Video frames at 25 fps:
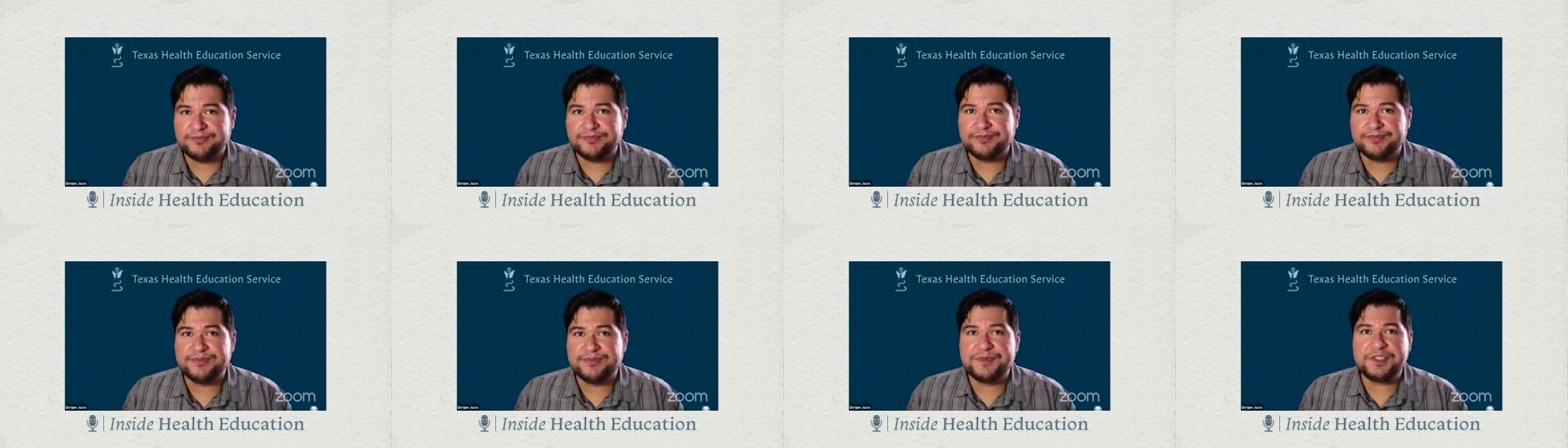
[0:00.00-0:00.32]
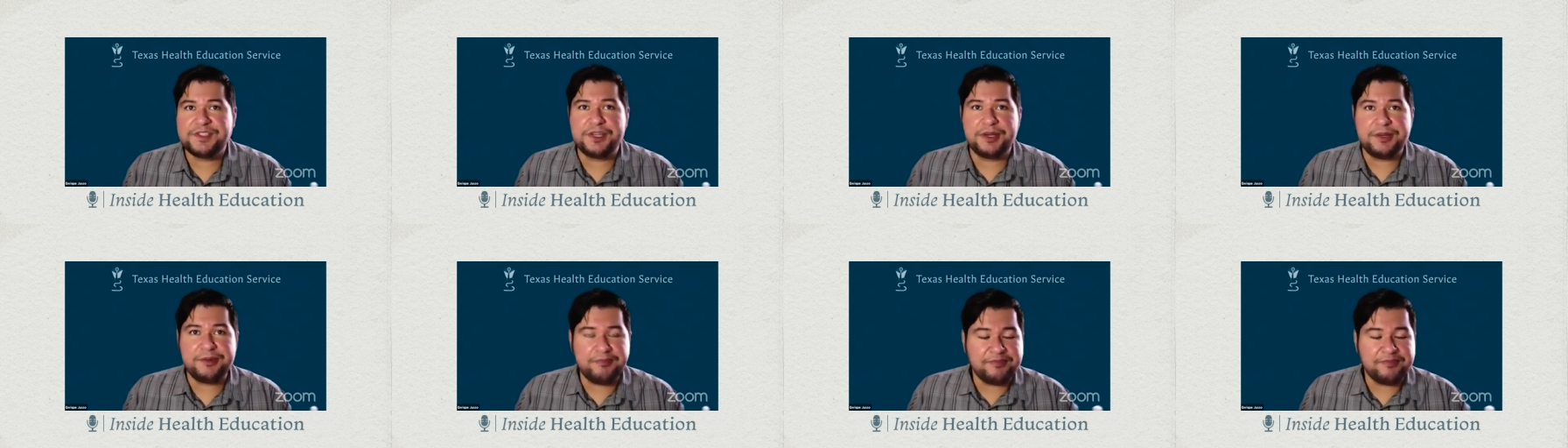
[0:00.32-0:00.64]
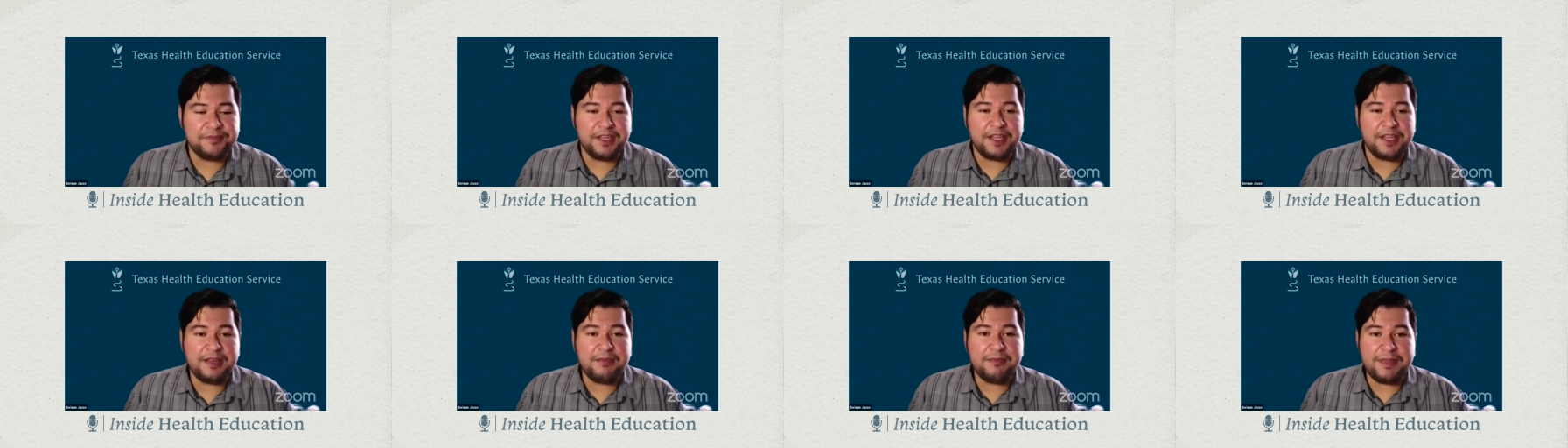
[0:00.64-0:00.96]
So
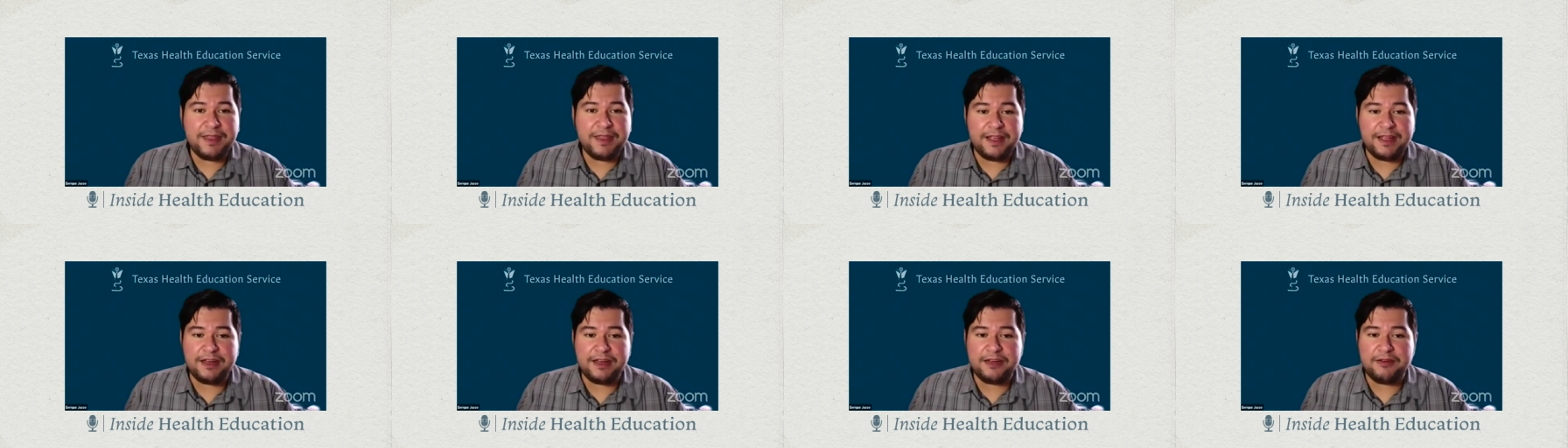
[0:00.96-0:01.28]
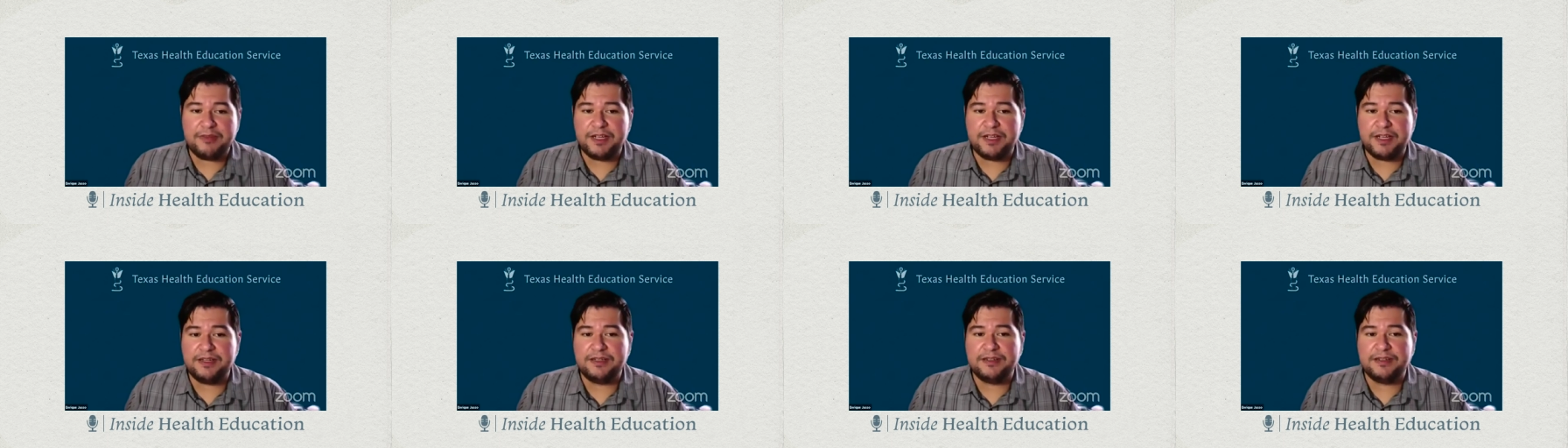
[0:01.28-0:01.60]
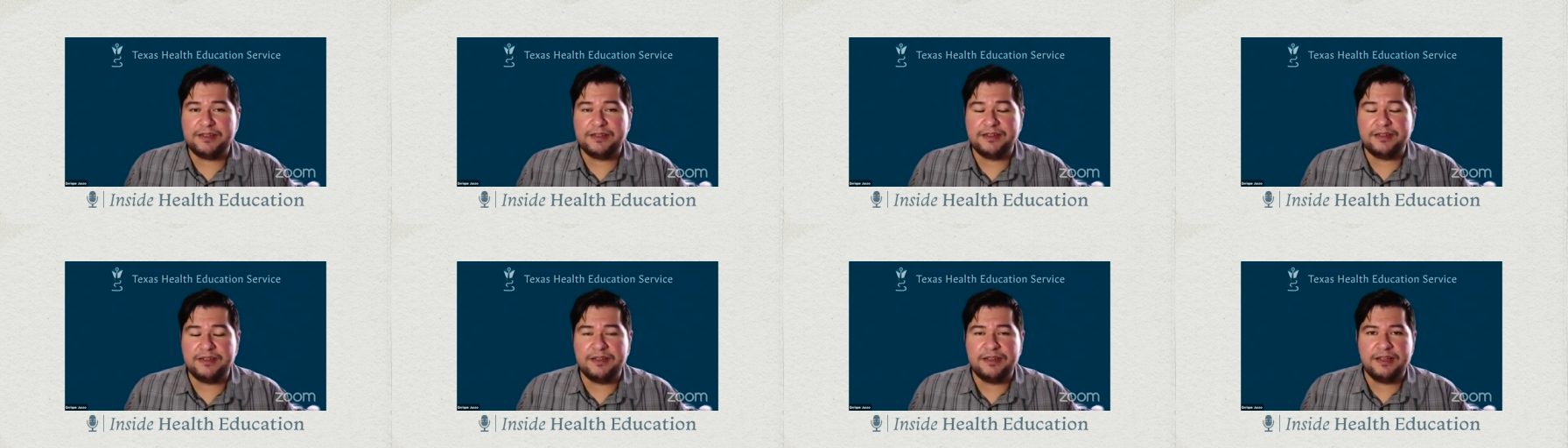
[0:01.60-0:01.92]
keep that in mind.
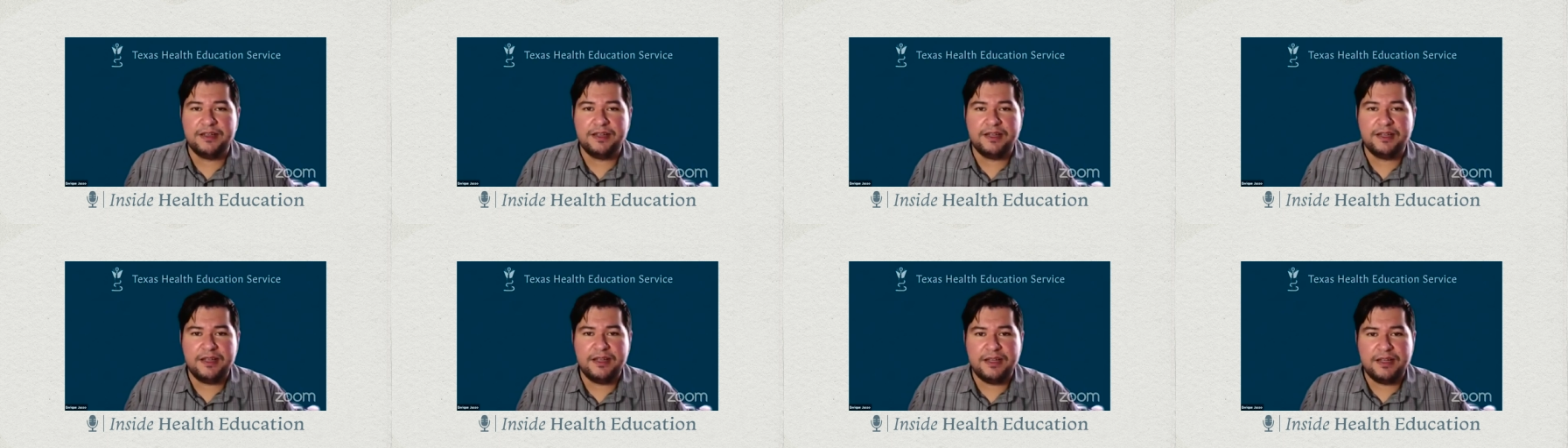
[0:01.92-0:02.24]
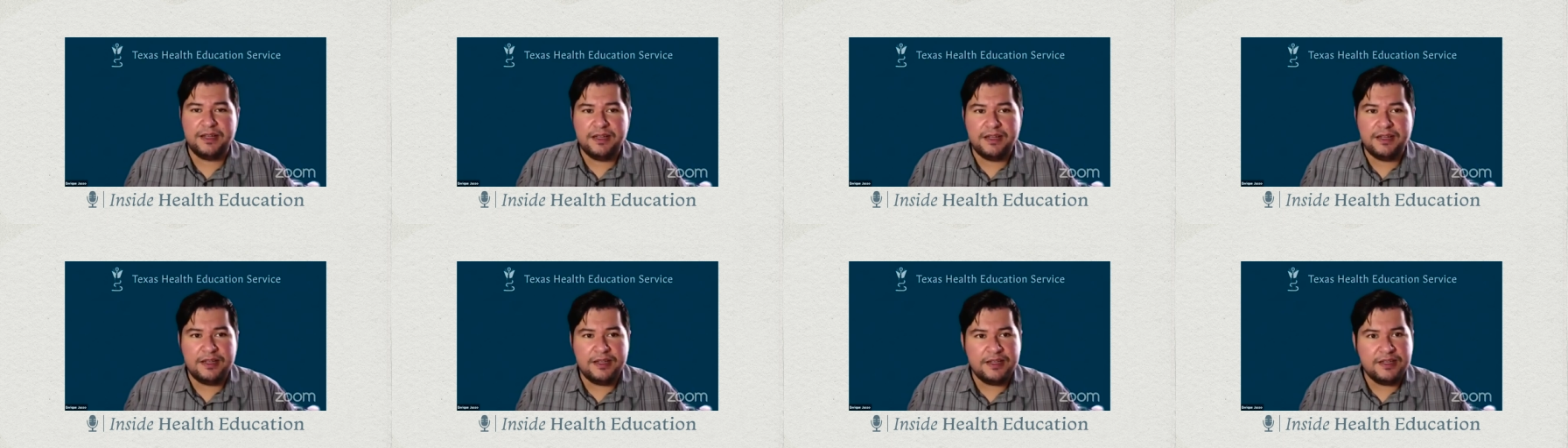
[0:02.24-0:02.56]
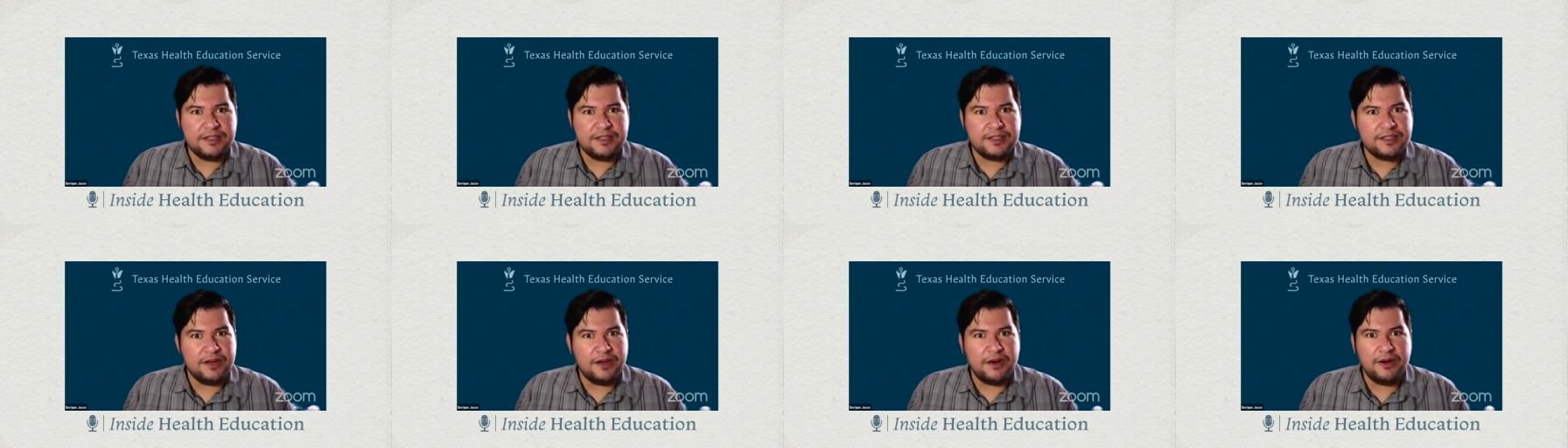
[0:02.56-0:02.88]

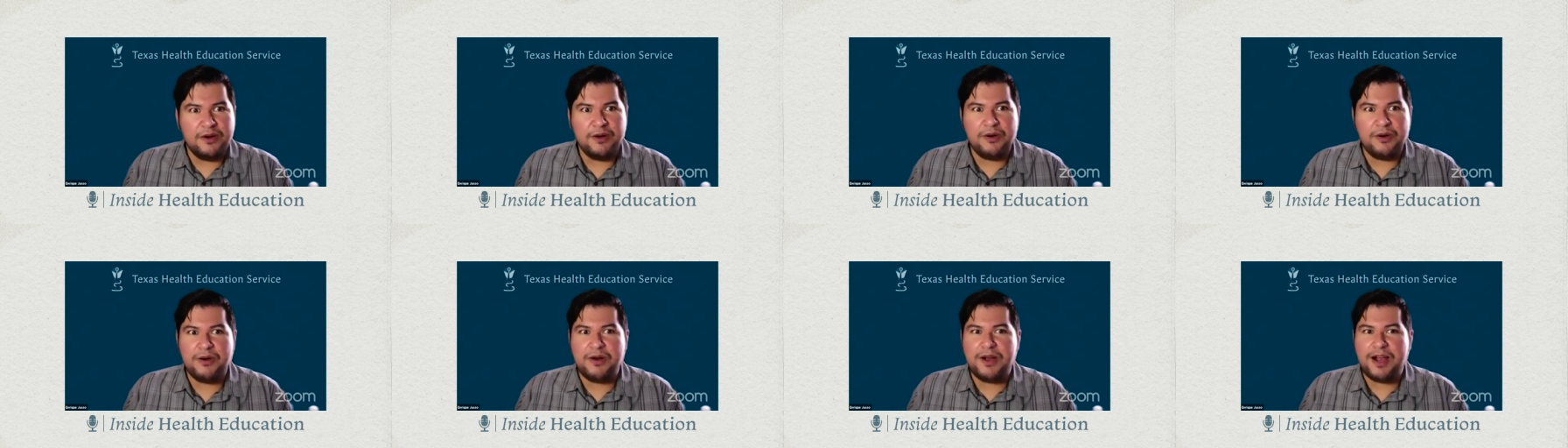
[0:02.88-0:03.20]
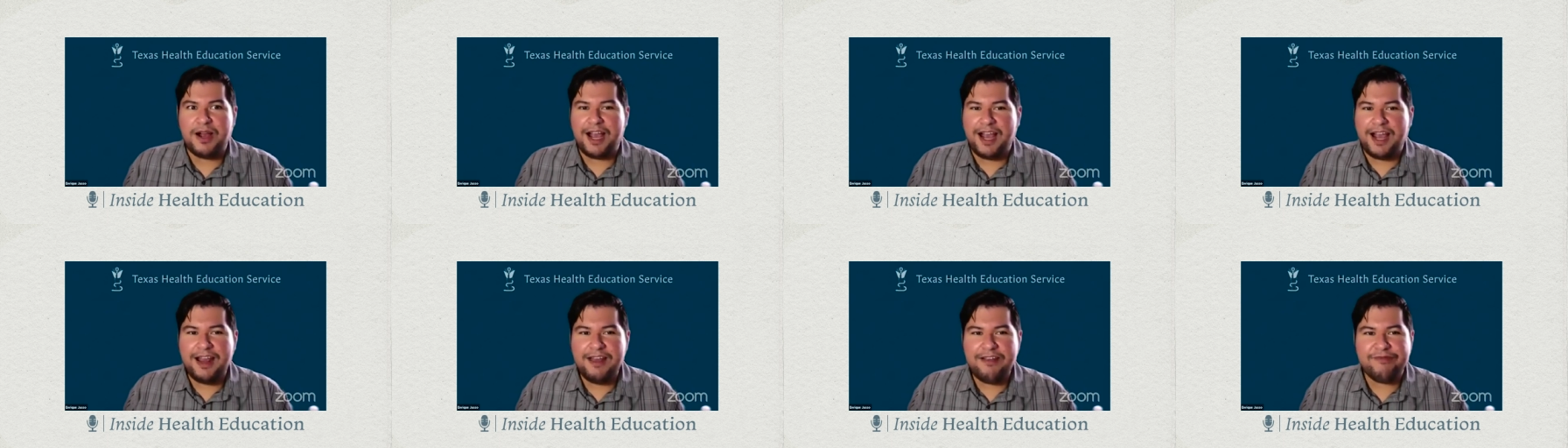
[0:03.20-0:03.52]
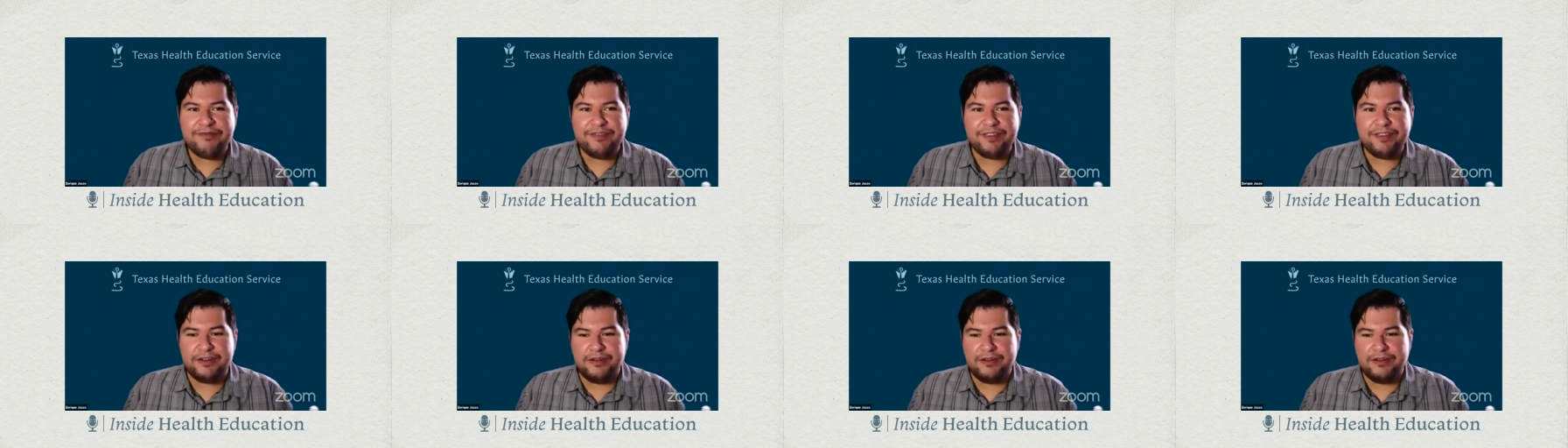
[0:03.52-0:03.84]
So
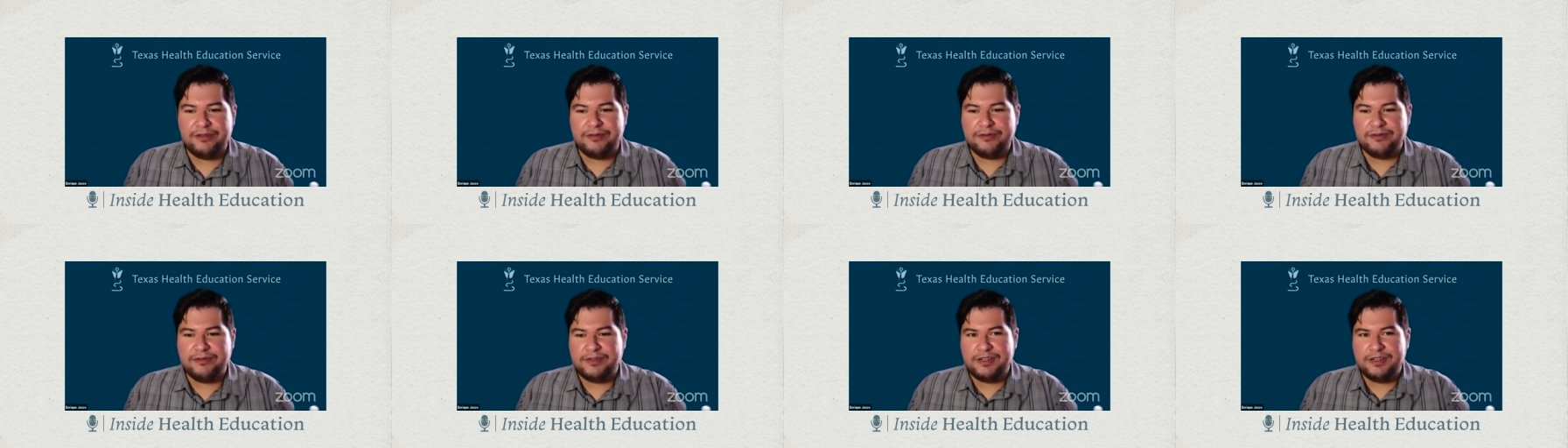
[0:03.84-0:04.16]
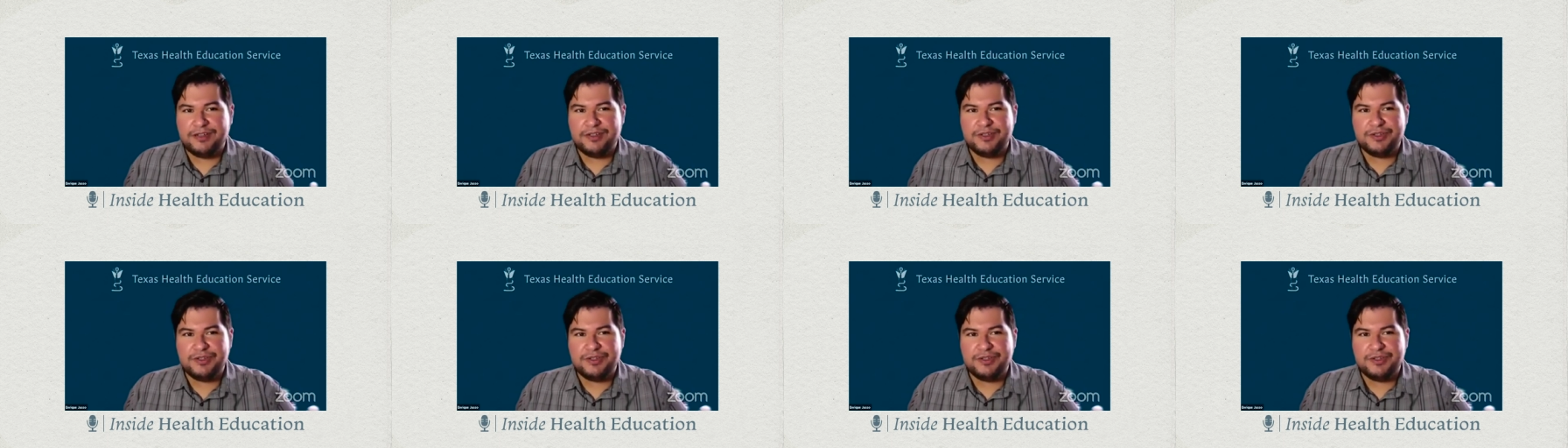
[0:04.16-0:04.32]
I've thrown